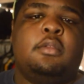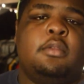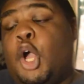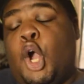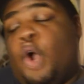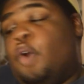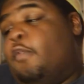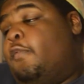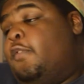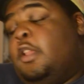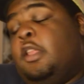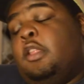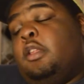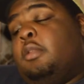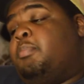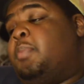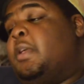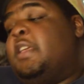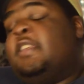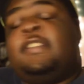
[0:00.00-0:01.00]
Hopefully the
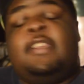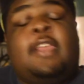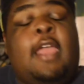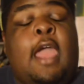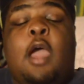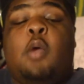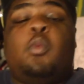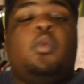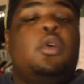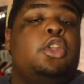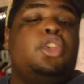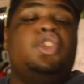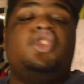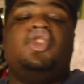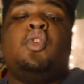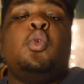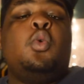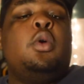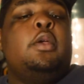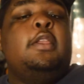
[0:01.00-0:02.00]
pizza guy wanna
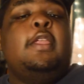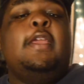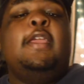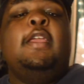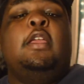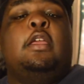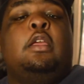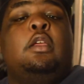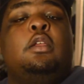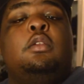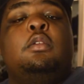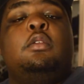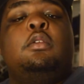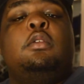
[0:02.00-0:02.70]
join in.